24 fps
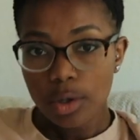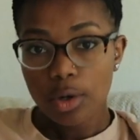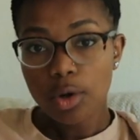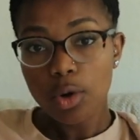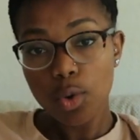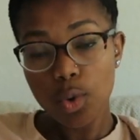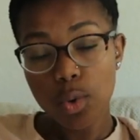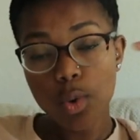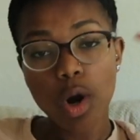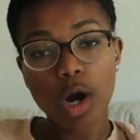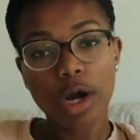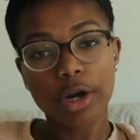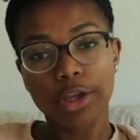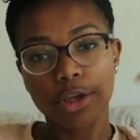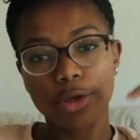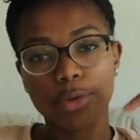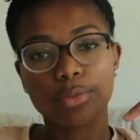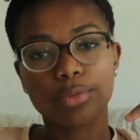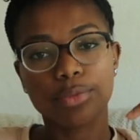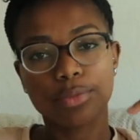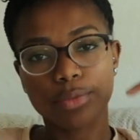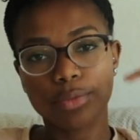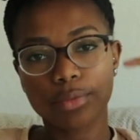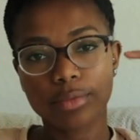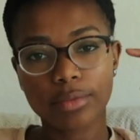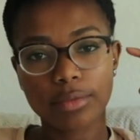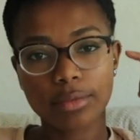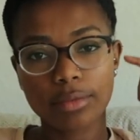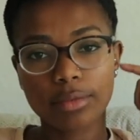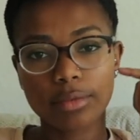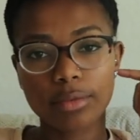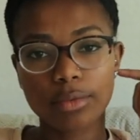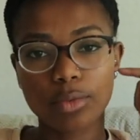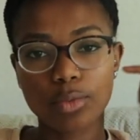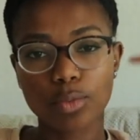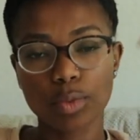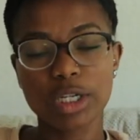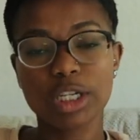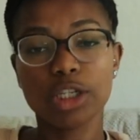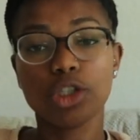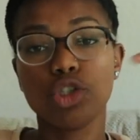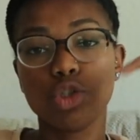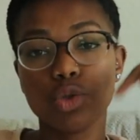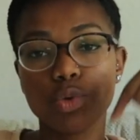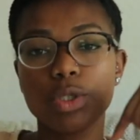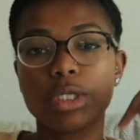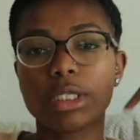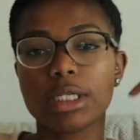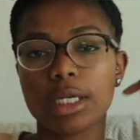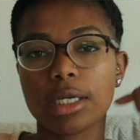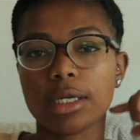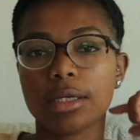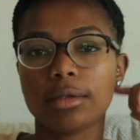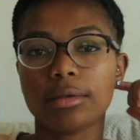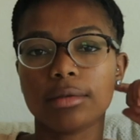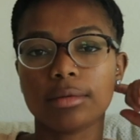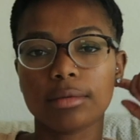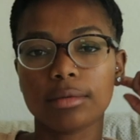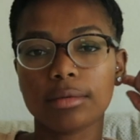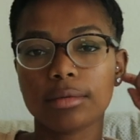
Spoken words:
Who are you? What did you see?